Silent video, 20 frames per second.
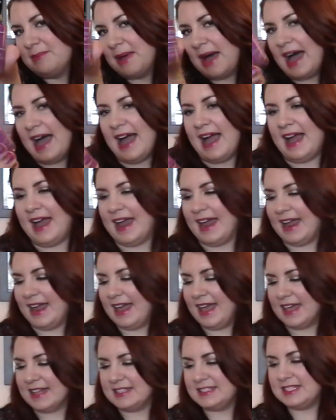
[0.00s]
by
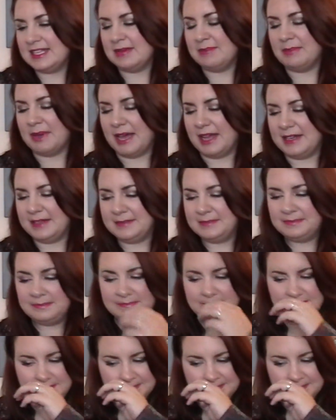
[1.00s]
Essie Button,